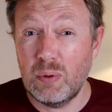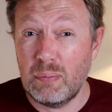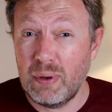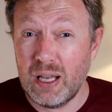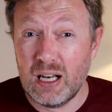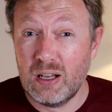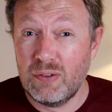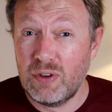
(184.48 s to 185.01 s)
bit
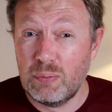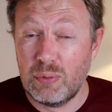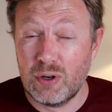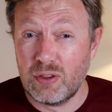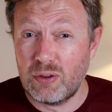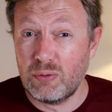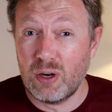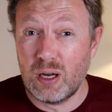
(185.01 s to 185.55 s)
better if you bought it
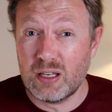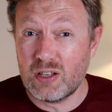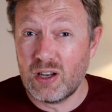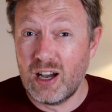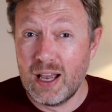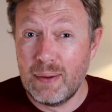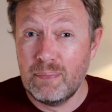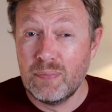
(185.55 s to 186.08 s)
at the right
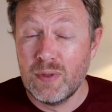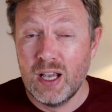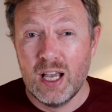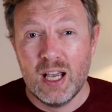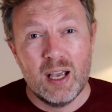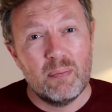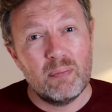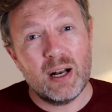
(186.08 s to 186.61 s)
time.
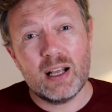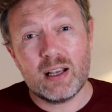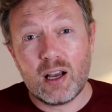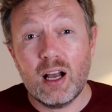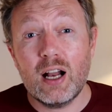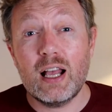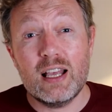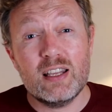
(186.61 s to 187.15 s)
But
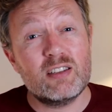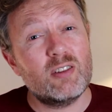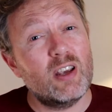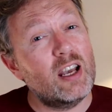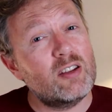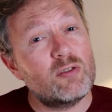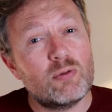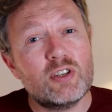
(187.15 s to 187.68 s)

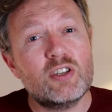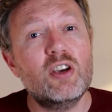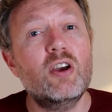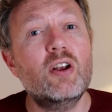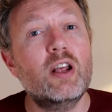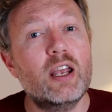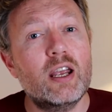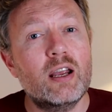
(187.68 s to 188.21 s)
it's
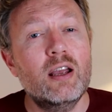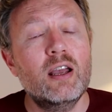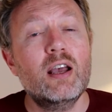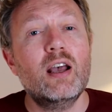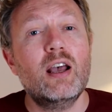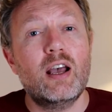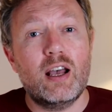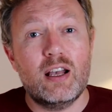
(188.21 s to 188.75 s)
returning
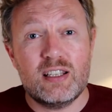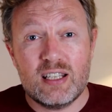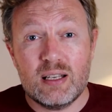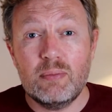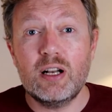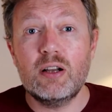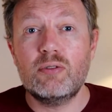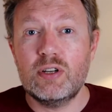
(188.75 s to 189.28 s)
a
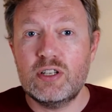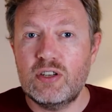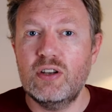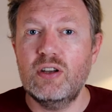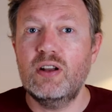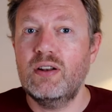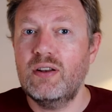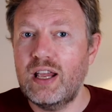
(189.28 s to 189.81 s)
similar
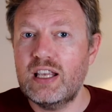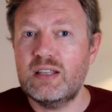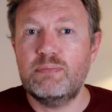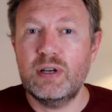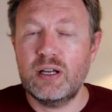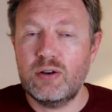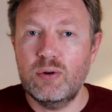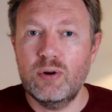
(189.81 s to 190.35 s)
return as
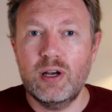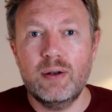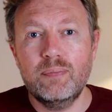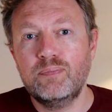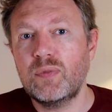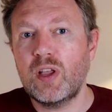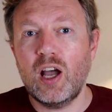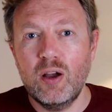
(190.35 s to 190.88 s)

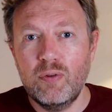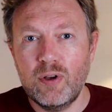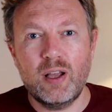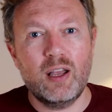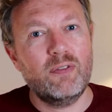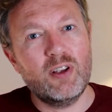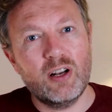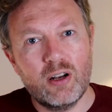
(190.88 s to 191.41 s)
Bitcoin
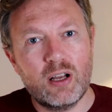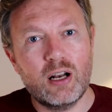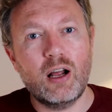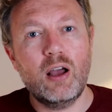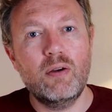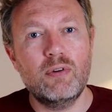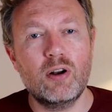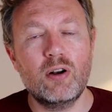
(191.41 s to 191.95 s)
if you look at
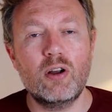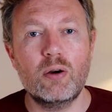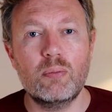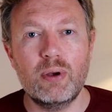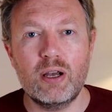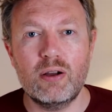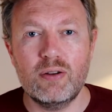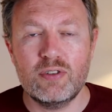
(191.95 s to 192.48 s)
it over a long
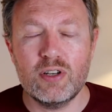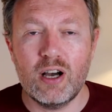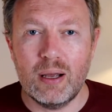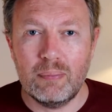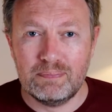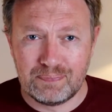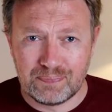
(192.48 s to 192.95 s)
period of time.